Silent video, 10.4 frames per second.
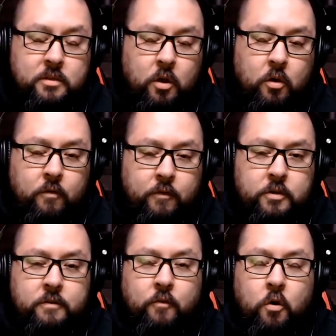So
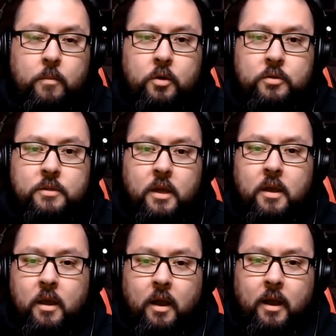first and foremost,
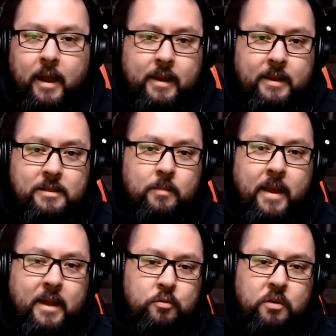any team that
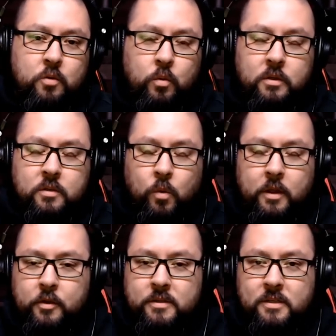has Russell Wilson,
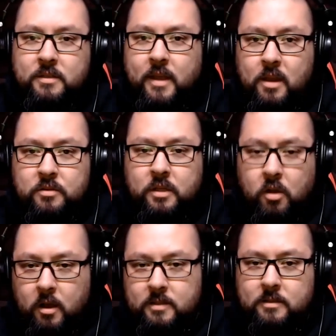whether it's the Seattle
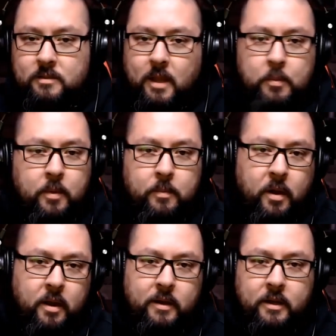Seahawks, the Tampa Bay
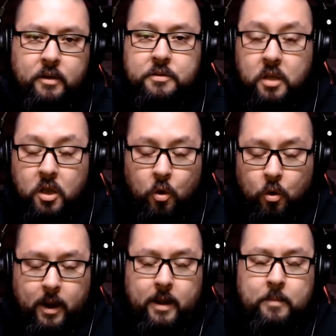Buccaneers,
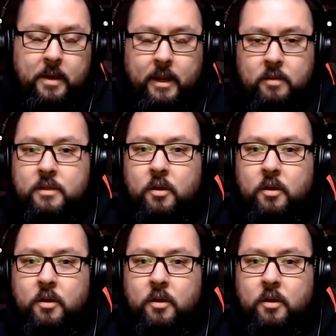or anybody else.